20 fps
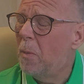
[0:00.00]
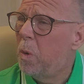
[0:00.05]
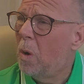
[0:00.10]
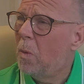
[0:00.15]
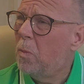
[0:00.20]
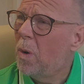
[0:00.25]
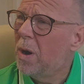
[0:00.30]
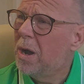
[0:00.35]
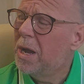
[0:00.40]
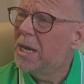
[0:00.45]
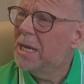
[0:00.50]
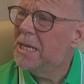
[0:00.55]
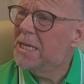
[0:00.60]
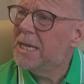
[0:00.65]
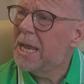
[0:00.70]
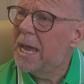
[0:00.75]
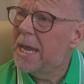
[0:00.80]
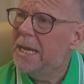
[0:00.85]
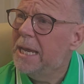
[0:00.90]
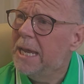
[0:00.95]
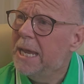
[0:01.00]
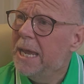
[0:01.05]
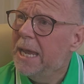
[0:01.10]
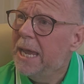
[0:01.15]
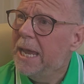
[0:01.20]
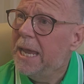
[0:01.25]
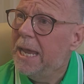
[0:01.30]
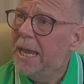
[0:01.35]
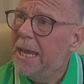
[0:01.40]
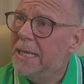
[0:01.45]
what can I say,
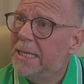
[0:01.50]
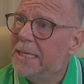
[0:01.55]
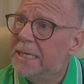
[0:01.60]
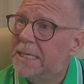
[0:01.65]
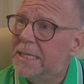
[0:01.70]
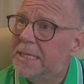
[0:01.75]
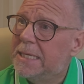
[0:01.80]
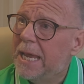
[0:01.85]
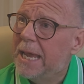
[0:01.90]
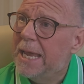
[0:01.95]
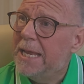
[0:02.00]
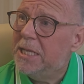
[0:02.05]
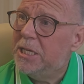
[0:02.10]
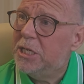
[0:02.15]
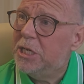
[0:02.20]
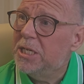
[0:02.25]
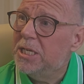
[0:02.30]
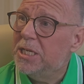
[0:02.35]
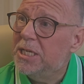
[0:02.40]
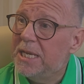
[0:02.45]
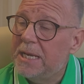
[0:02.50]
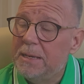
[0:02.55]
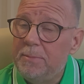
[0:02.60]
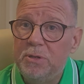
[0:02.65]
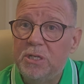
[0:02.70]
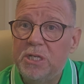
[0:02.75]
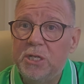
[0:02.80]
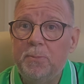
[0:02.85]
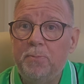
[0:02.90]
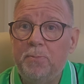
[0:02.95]
it just
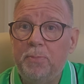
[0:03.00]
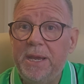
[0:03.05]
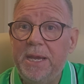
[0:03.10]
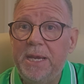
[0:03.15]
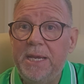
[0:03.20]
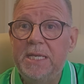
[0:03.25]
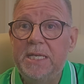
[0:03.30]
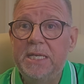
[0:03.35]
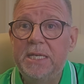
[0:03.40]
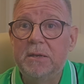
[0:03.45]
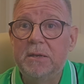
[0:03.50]
seems to be